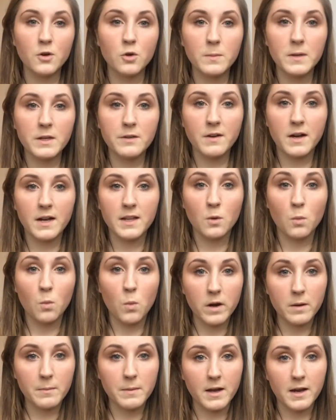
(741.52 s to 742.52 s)
normally find that
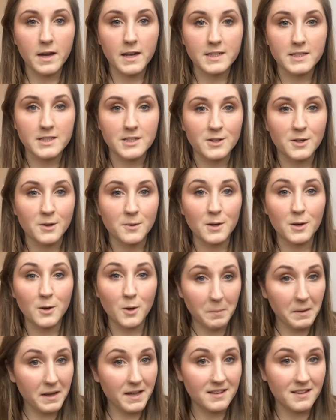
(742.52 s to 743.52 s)
one of my eyelashes go a
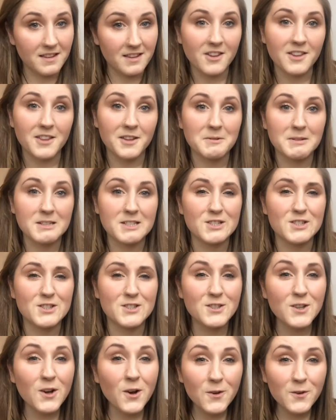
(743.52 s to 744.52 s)
lot better than the other, which is
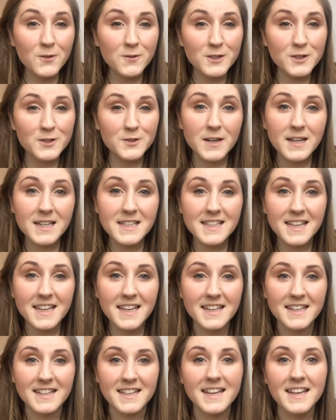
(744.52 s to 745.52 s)
so
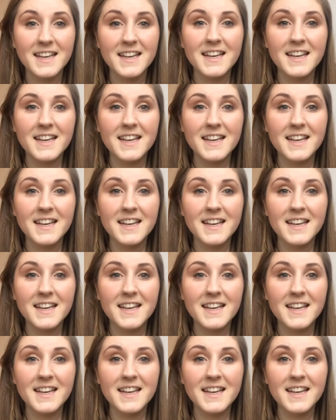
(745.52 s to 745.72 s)
frustrating.